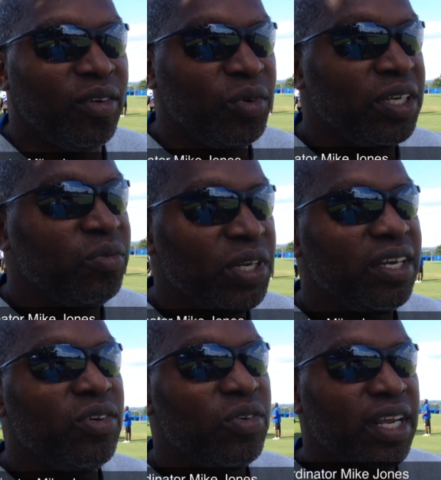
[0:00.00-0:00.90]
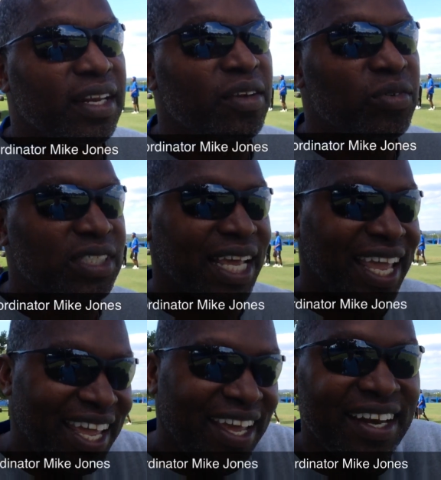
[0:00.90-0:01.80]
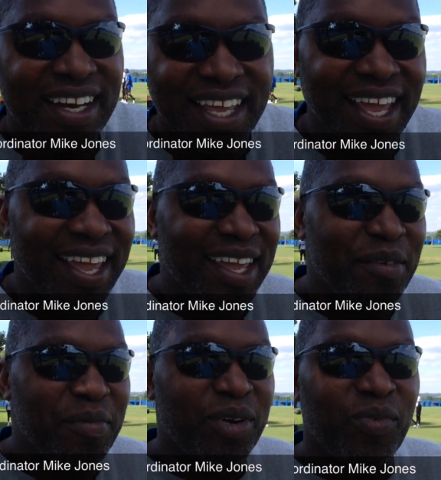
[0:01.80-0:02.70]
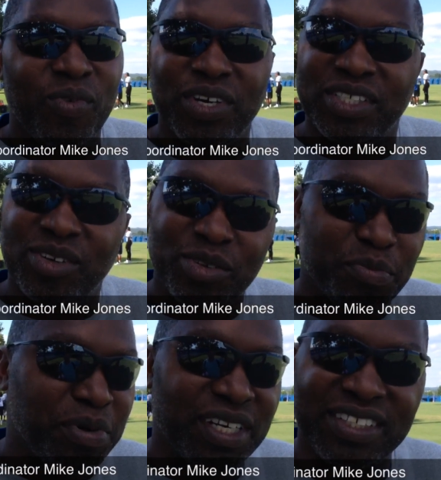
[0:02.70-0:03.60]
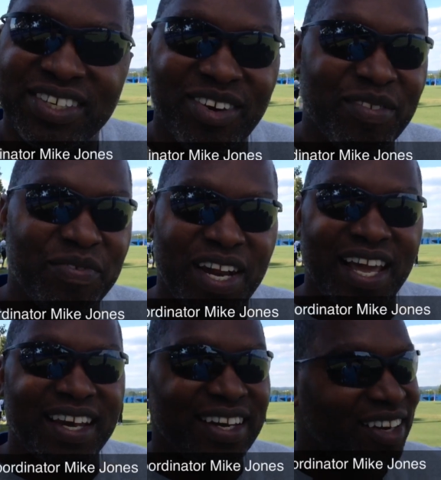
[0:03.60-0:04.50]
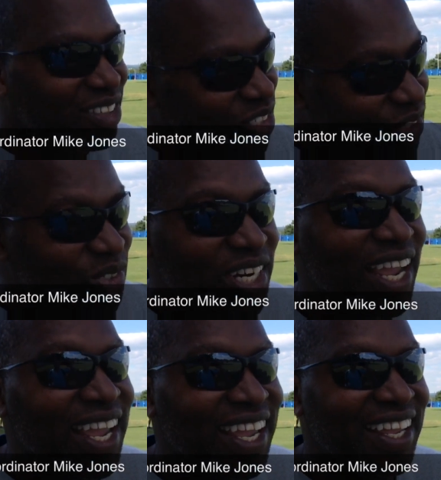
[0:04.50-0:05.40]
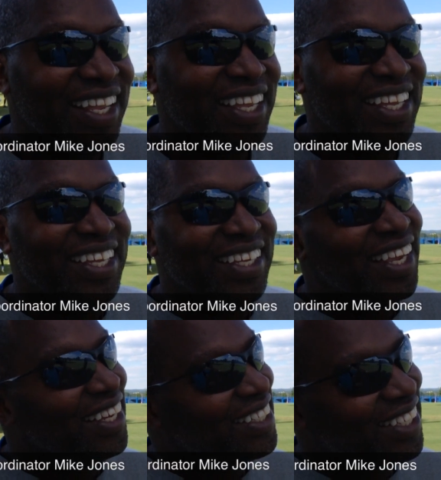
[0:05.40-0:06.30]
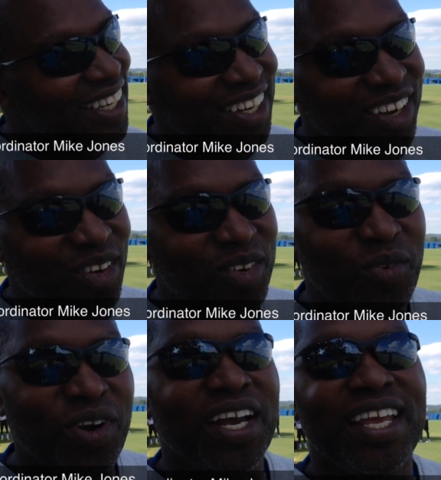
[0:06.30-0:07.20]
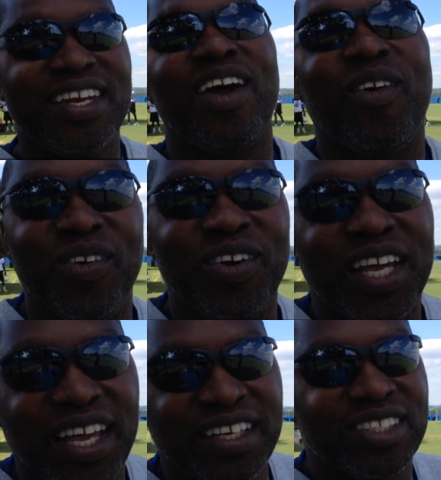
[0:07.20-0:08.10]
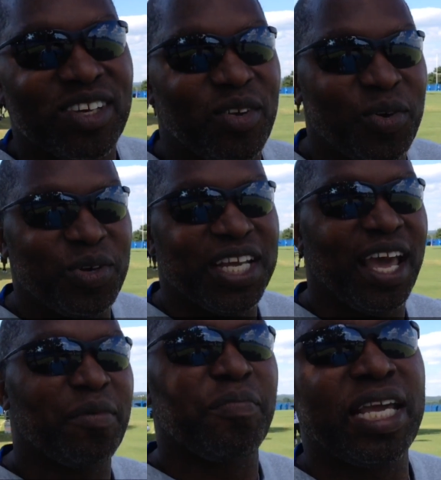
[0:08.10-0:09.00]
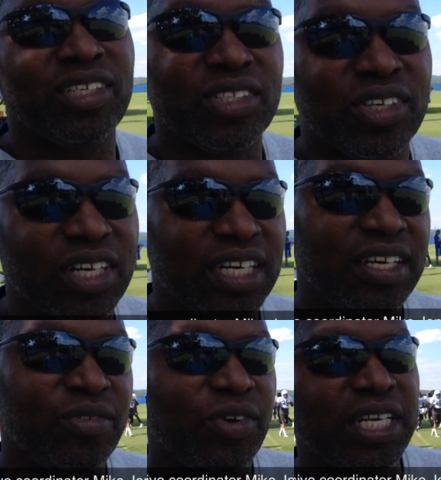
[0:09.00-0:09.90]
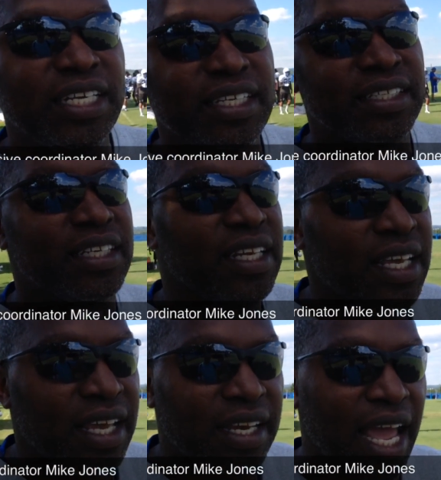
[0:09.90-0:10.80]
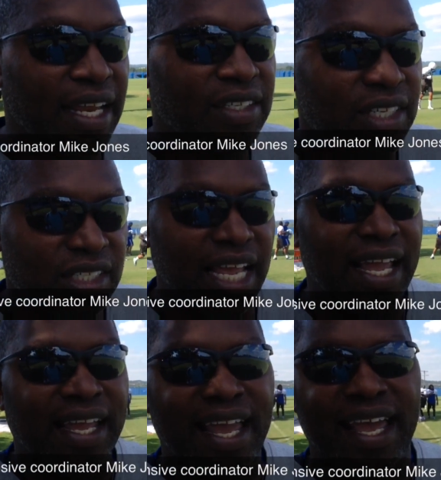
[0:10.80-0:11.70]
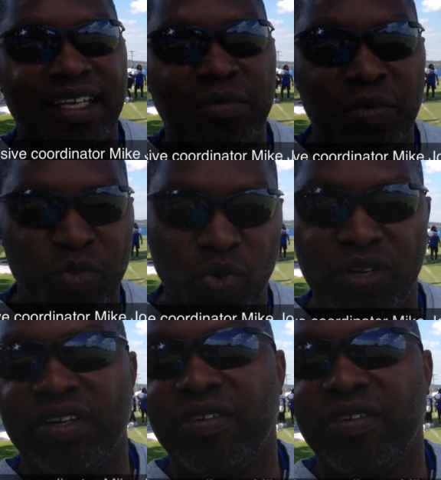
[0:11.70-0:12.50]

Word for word: We knew that he was ahead of the game, but once those bullets start flying in a true game, they tend to go to where they know. And so we got to make sure that he reads not just our guys, but more the